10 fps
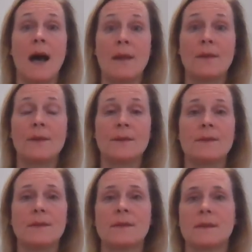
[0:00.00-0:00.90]

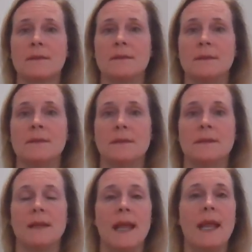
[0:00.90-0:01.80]
others,
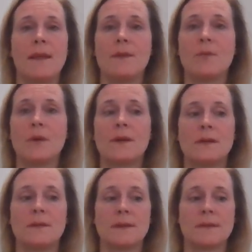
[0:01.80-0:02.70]
and the
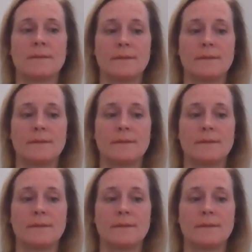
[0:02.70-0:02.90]
world.